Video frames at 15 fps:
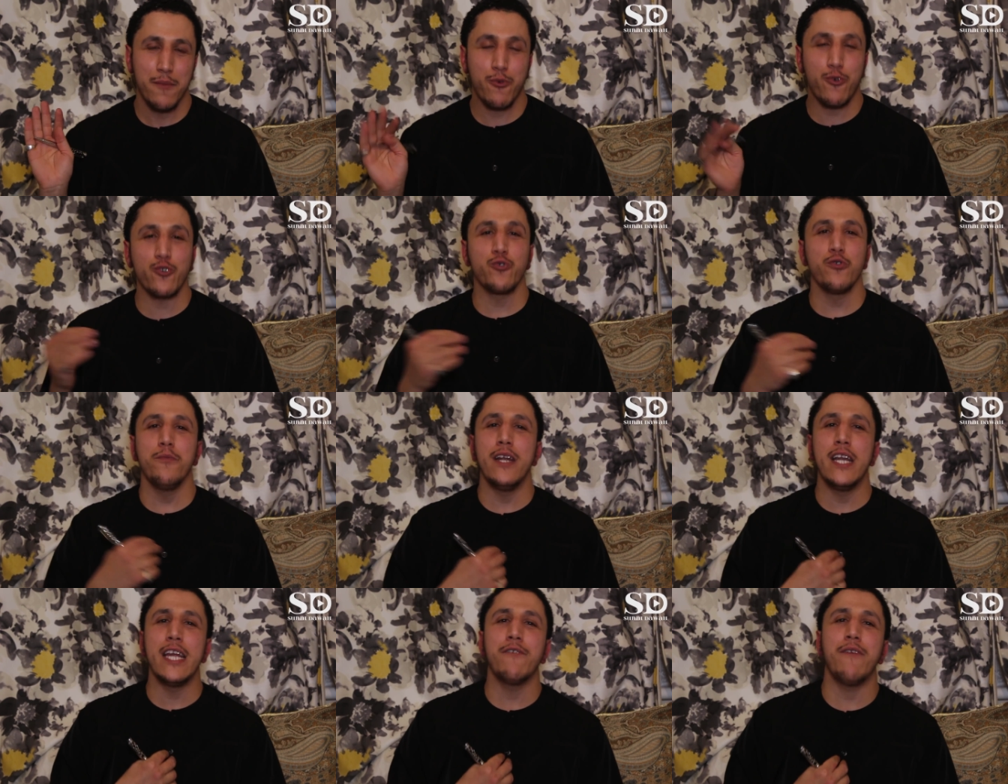Because we
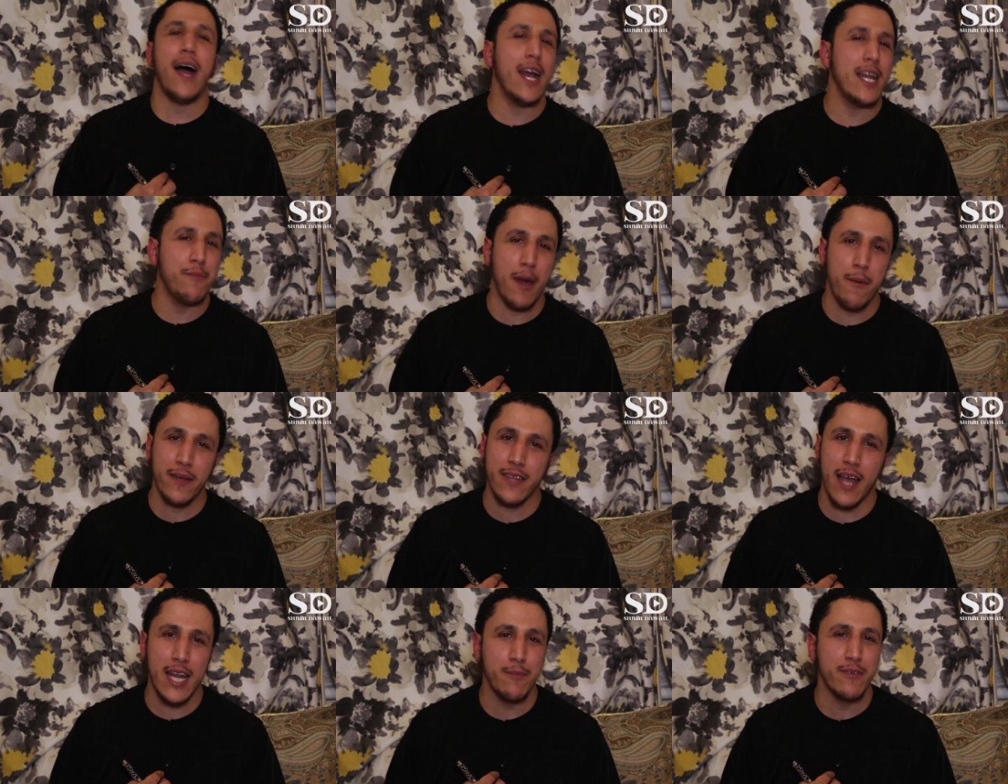believe Ali ibn Abi
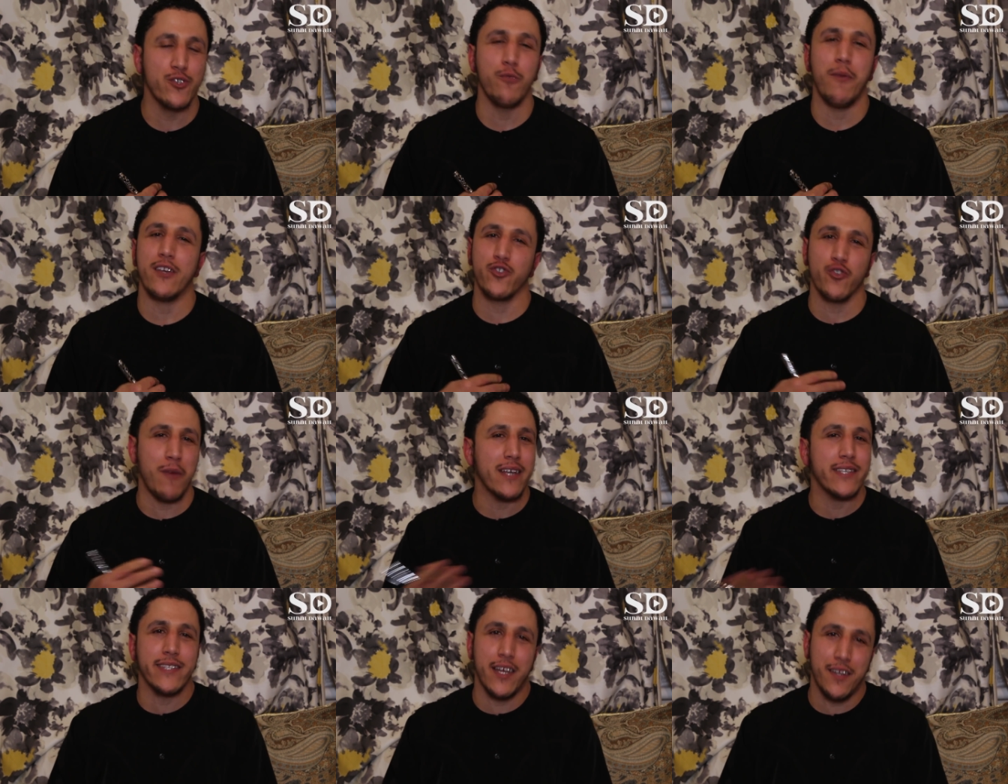Talib is not
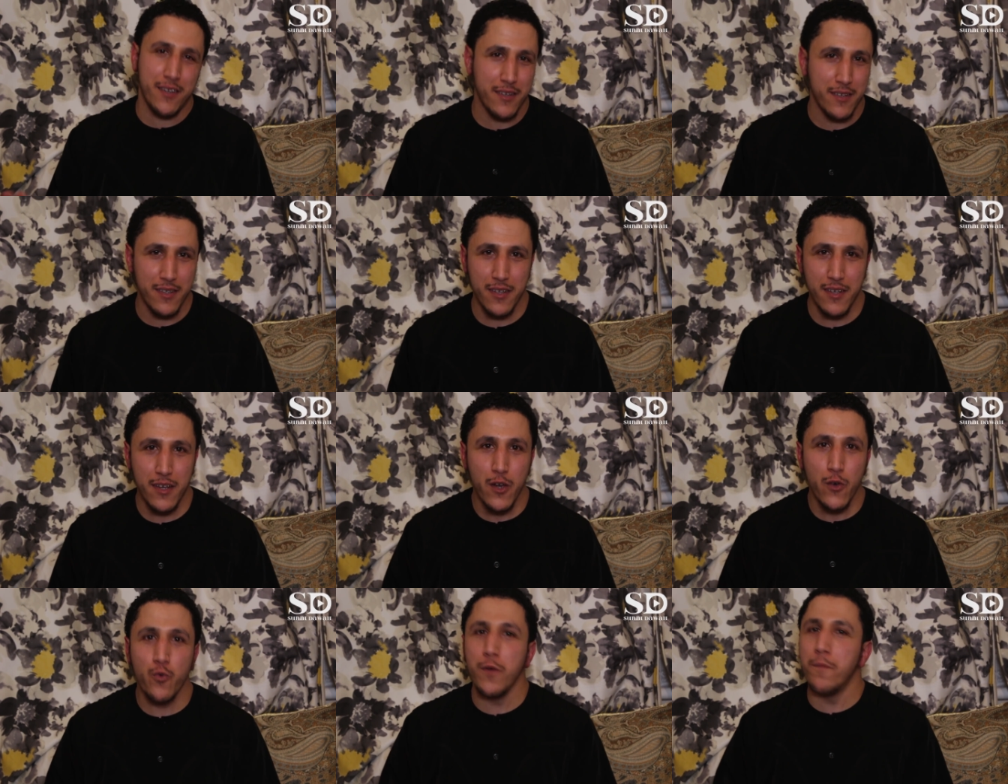ma'asum aslan.
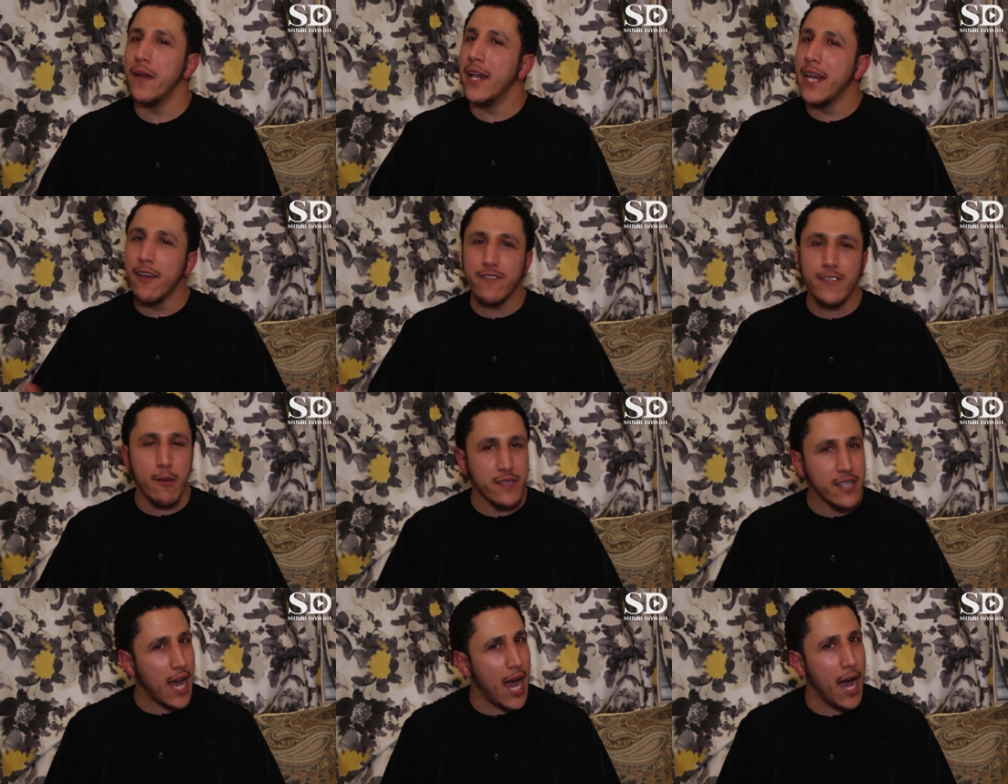We believe
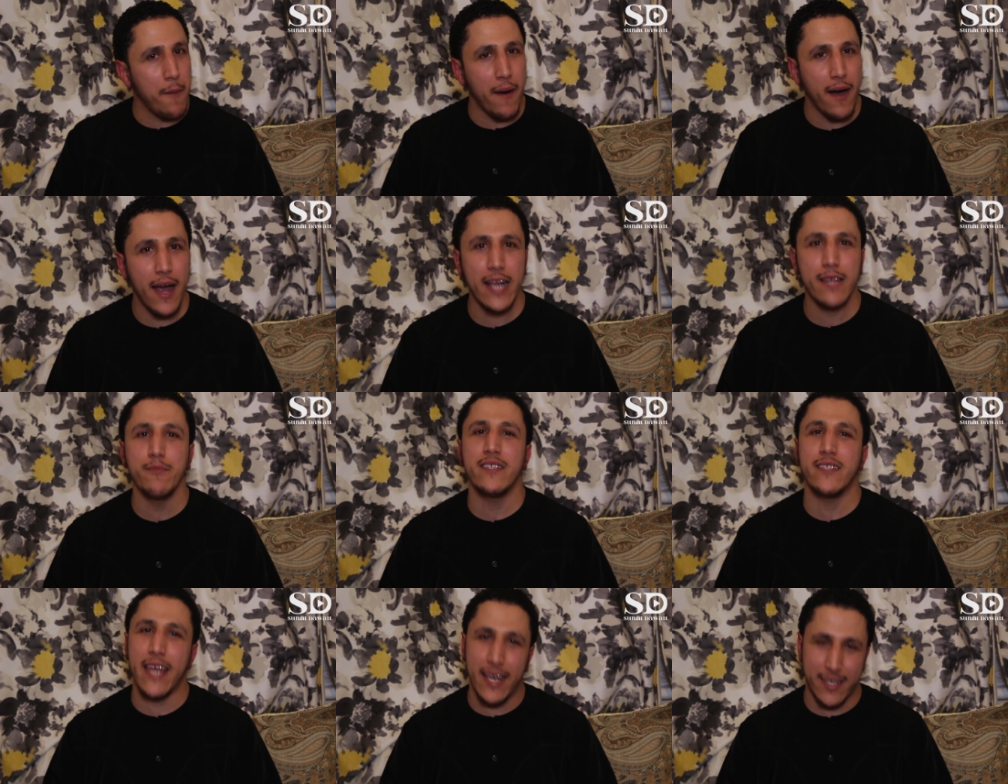some Sahaba had
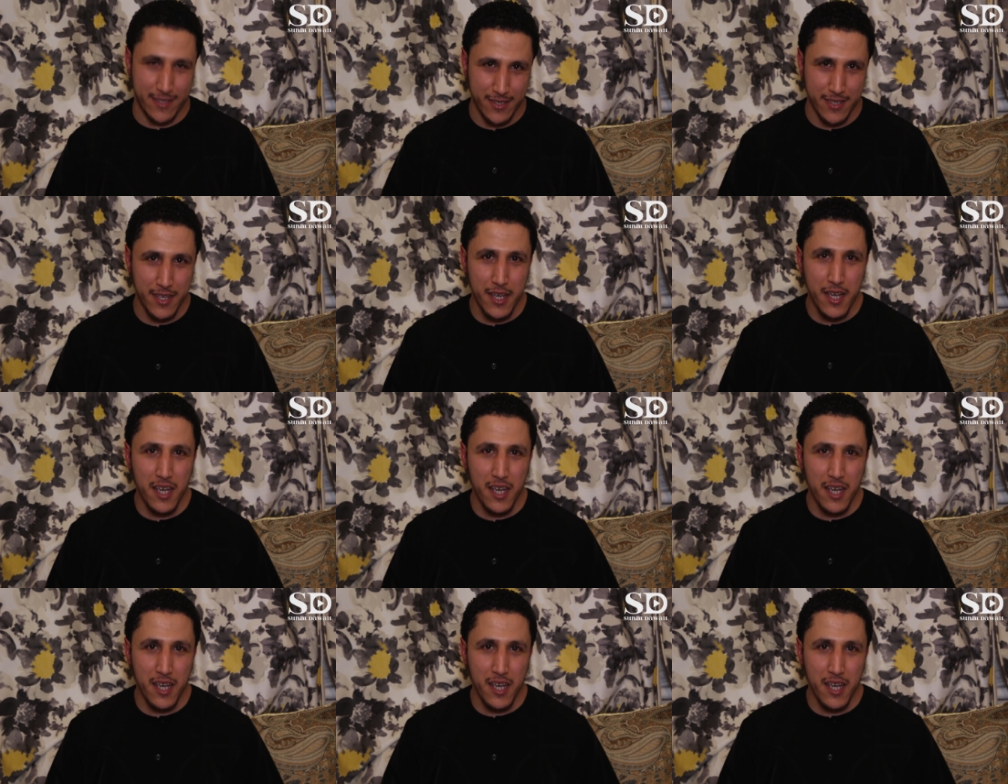mistakes.